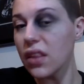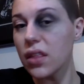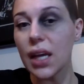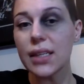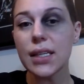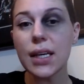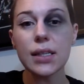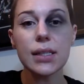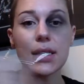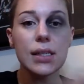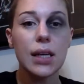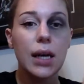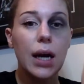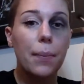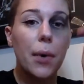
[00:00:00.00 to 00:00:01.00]
They tend to
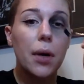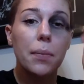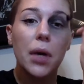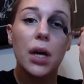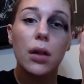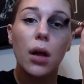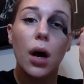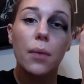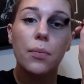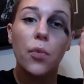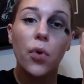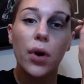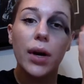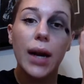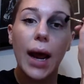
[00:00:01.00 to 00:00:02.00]
sneak up on me a lot
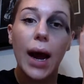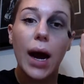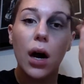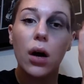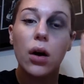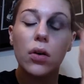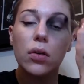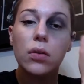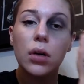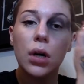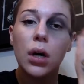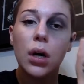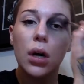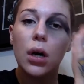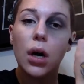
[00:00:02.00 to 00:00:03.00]
more now.
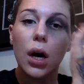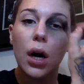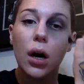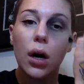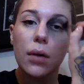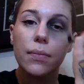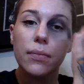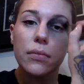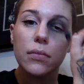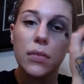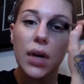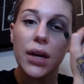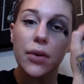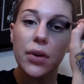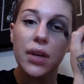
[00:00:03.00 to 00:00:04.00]

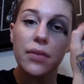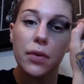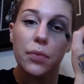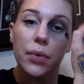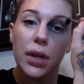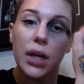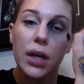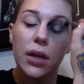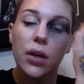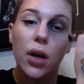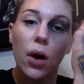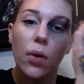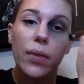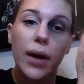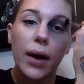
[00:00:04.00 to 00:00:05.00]
I don't even really
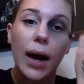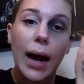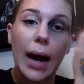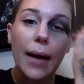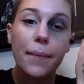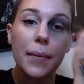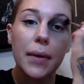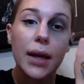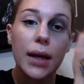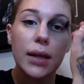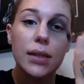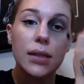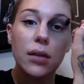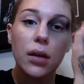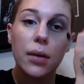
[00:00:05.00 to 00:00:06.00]
know they're happening
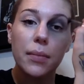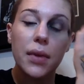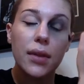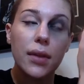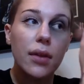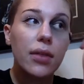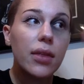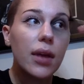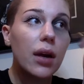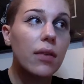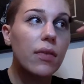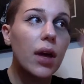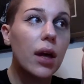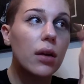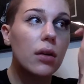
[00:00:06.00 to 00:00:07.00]
until I'm in the thick
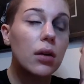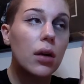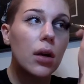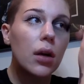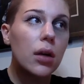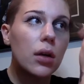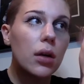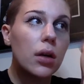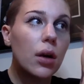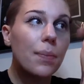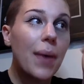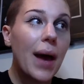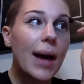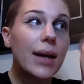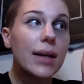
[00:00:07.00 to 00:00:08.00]
of it.
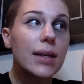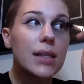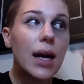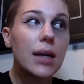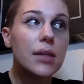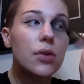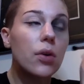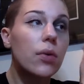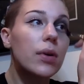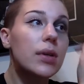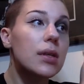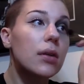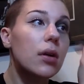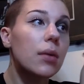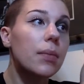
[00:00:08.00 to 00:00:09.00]
Panic attacks are
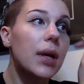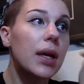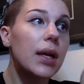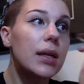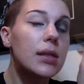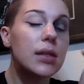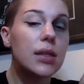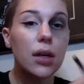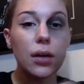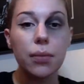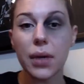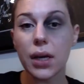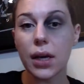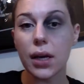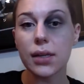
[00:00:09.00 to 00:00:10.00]
always a little bit easier
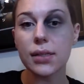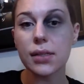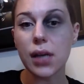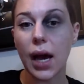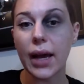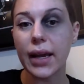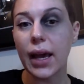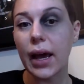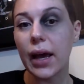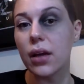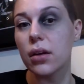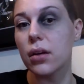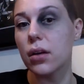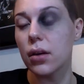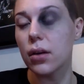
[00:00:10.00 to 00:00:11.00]
because I get